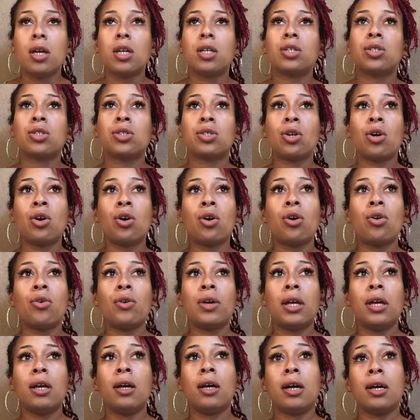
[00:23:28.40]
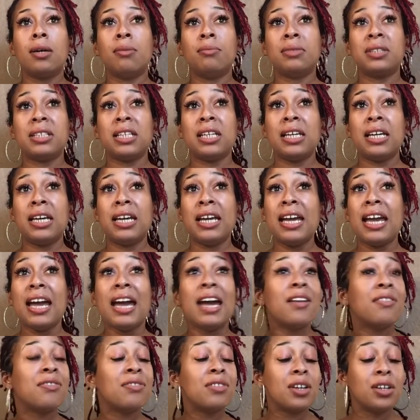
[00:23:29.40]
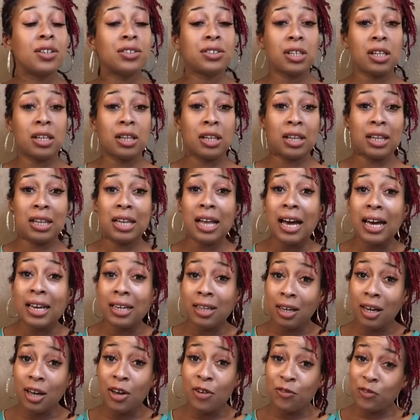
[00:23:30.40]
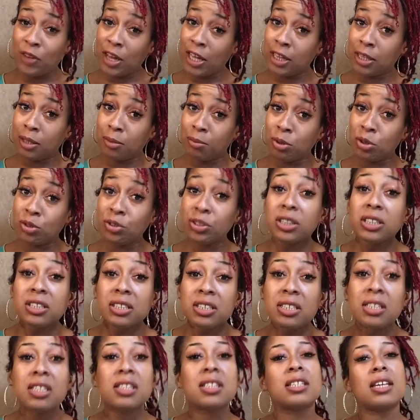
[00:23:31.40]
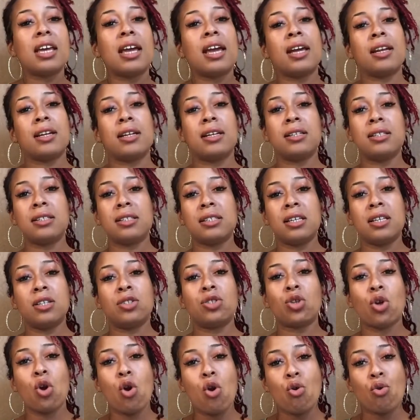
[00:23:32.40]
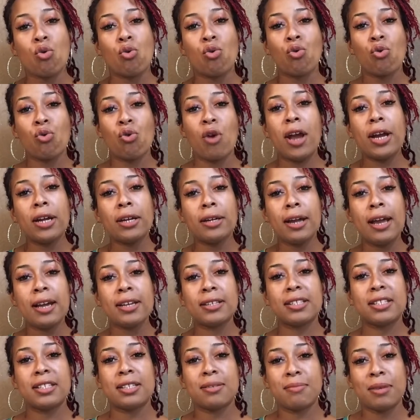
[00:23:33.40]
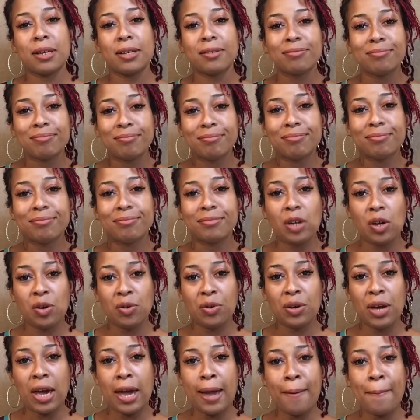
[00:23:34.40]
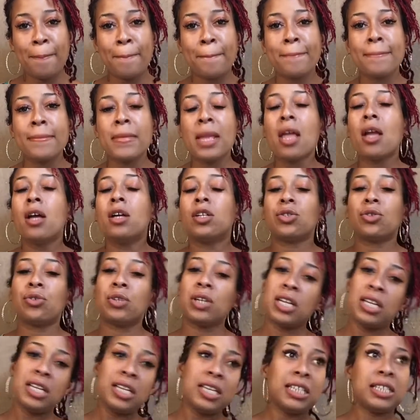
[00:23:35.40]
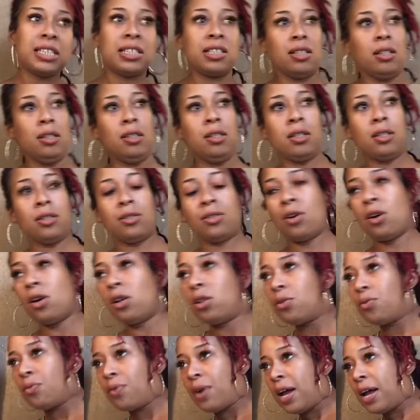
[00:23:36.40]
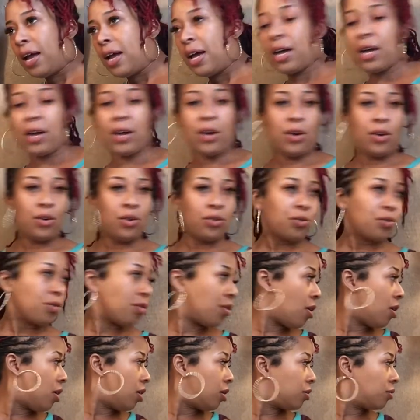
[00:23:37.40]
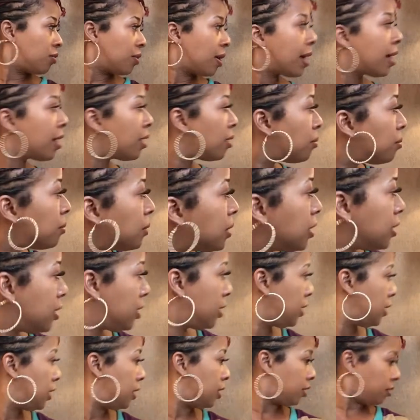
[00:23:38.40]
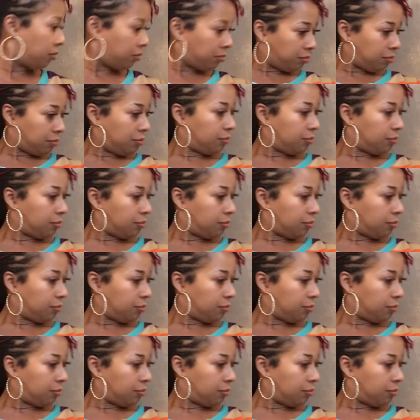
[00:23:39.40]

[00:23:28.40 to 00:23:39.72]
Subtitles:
So he comes in, and there's a lot of available seats, and he sits right next to me. Okay? So then he gets looking all around me, and